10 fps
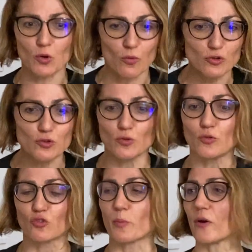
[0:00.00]

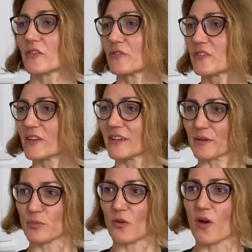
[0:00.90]
huge part of
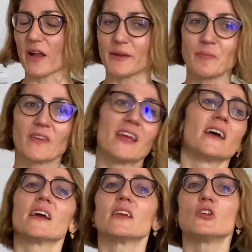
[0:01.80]
the BRI
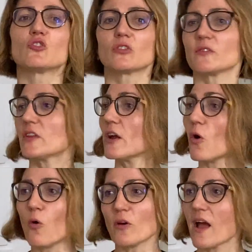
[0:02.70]
initiative. They
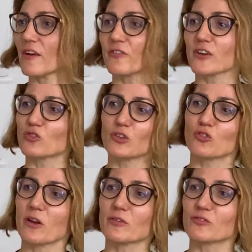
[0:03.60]
all have actually
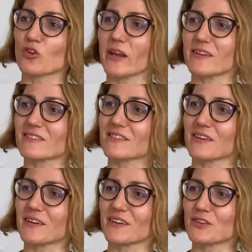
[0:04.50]
share of Chinese,
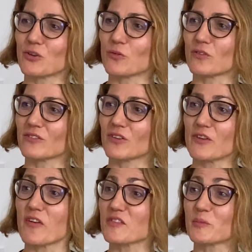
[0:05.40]

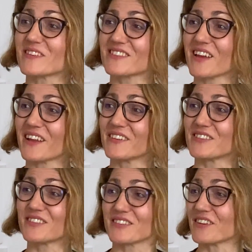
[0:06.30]
investments, and
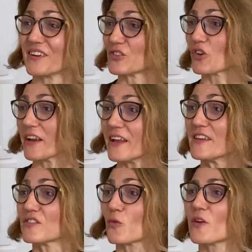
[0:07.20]
China
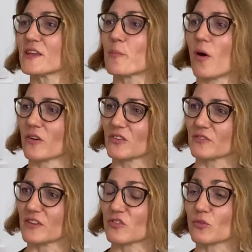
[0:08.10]
is already part of
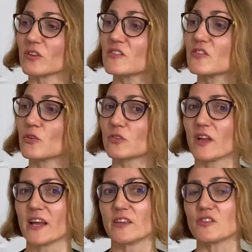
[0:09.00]
this. So this
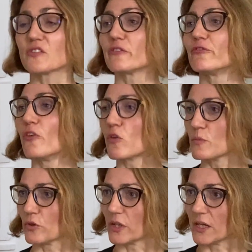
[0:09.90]
is a
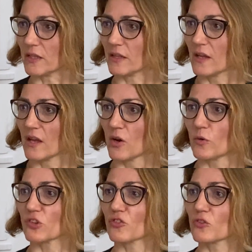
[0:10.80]
formula
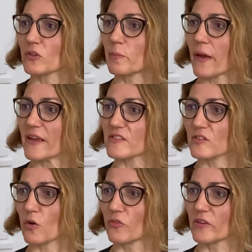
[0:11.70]
which is not based
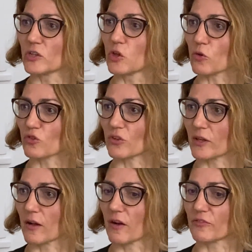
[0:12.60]
on the
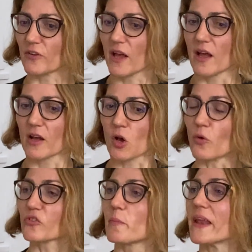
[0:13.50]
logic of
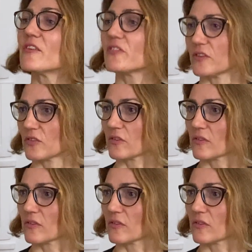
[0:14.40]
cost-benefit